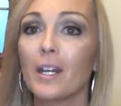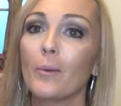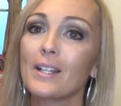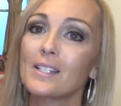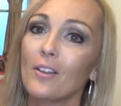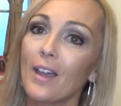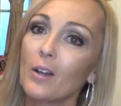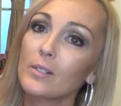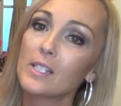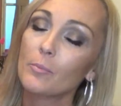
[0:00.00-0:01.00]
anyway, so
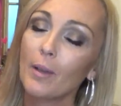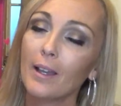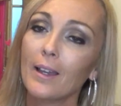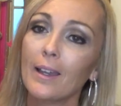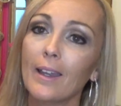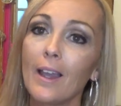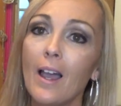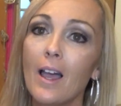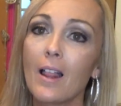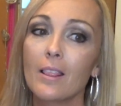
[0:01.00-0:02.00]
that was my
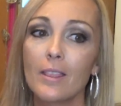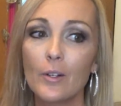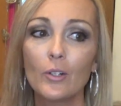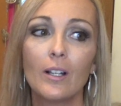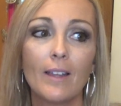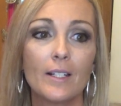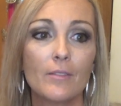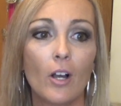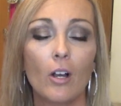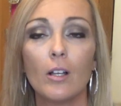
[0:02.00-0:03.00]
little
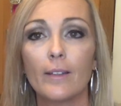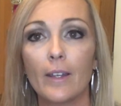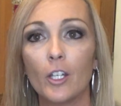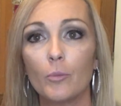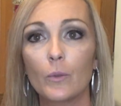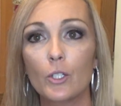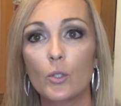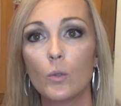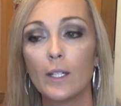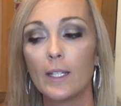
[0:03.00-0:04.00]
collective haul and I hope you
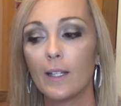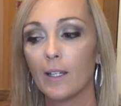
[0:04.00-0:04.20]
enjoyed